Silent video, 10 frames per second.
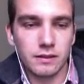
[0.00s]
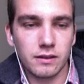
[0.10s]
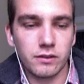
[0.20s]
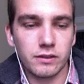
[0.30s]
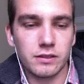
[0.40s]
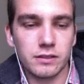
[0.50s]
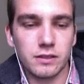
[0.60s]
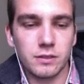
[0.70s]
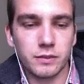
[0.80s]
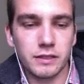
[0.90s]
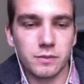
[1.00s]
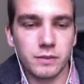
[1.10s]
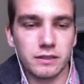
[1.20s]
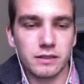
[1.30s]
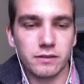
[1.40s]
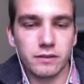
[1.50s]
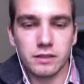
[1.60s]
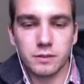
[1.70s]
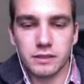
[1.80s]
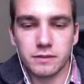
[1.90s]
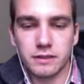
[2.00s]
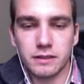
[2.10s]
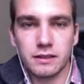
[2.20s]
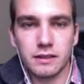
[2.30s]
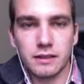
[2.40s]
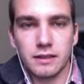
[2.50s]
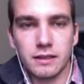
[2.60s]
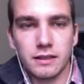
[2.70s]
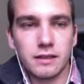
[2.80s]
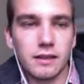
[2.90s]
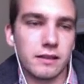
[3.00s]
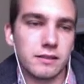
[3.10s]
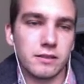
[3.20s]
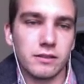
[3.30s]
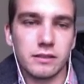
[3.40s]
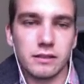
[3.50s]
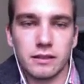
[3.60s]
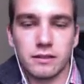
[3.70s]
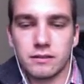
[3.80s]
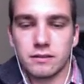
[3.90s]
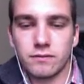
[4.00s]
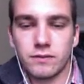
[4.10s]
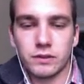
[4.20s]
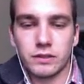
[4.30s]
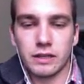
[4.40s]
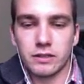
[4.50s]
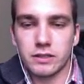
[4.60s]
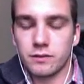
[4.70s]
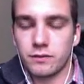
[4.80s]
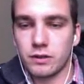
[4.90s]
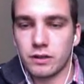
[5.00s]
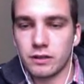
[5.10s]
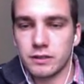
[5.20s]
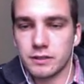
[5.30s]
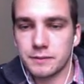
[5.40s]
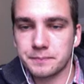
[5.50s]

Oh, this is displacement. Let's get rid of displacement. Yeah, so you can get filtered down just a few cars.